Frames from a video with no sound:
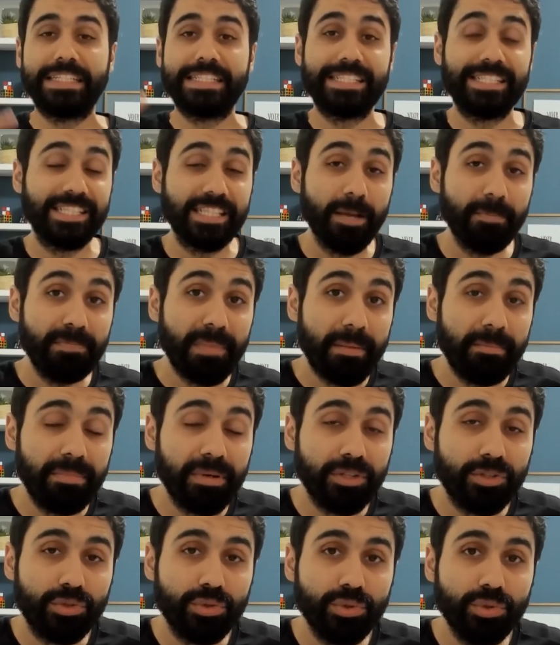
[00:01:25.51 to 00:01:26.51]
Step number
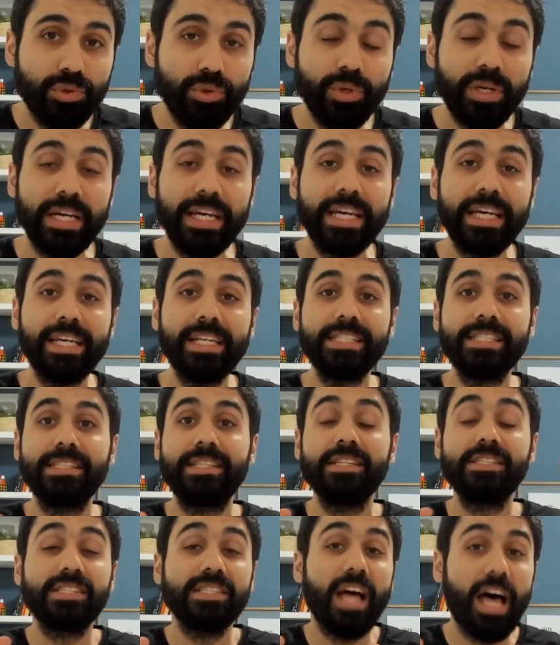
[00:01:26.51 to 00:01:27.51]
2 is
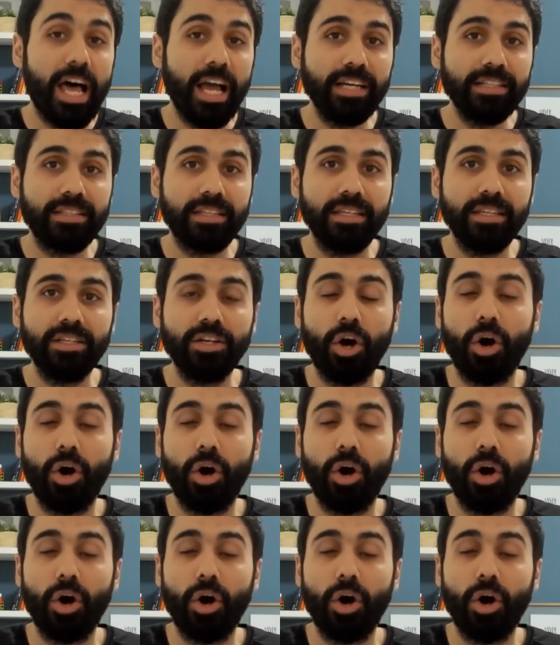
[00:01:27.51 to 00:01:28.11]
deciding